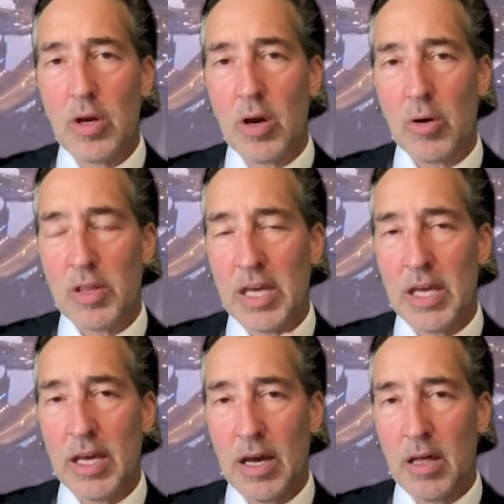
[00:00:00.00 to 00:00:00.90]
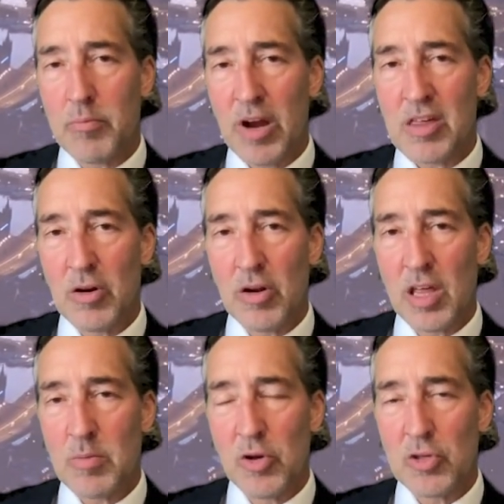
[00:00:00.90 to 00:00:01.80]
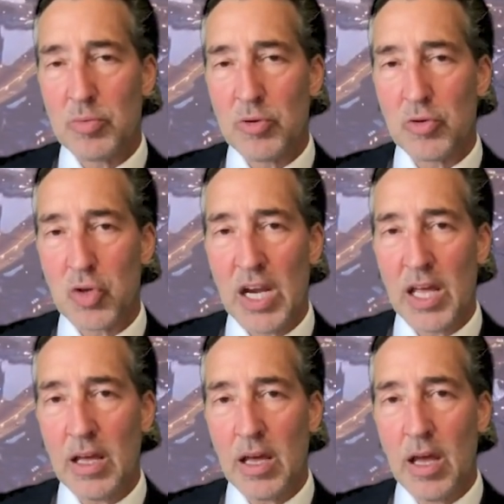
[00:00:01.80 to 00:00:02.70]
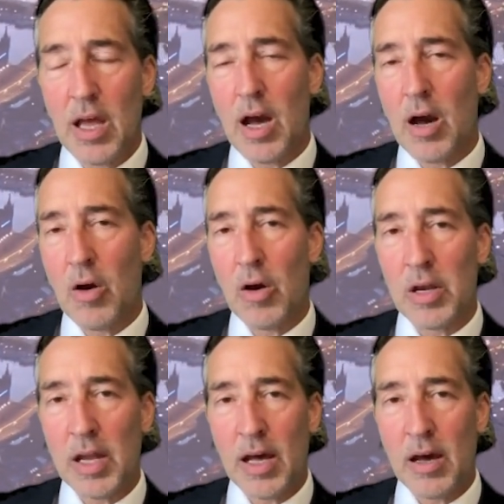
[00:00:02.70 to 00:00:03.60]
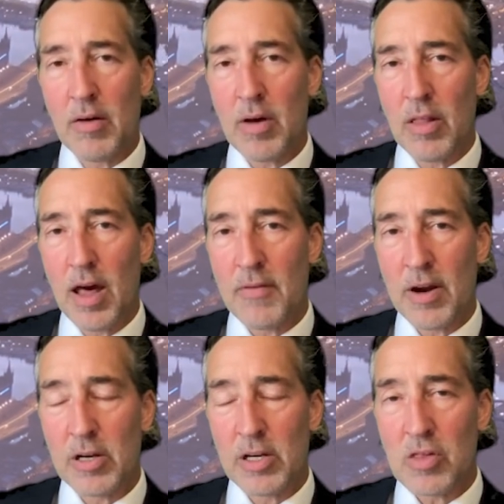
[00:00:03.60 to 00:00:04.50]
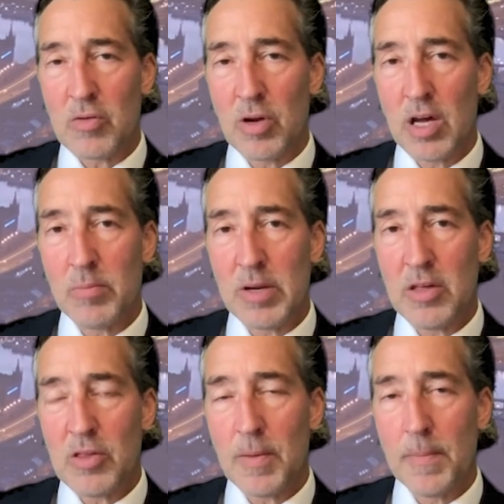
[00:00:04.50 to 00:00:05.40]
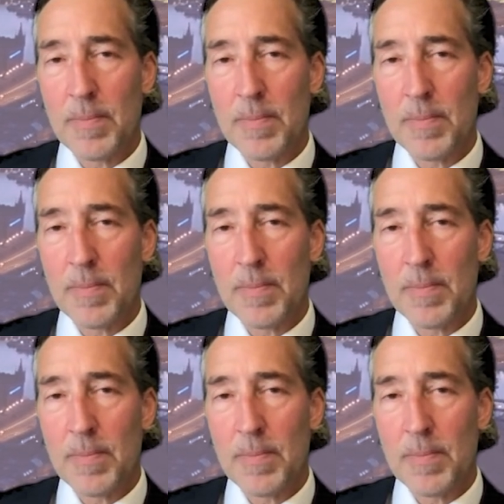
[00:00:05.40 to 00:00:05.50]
or the price to earnings multiple trading on a lot of our industrial companies.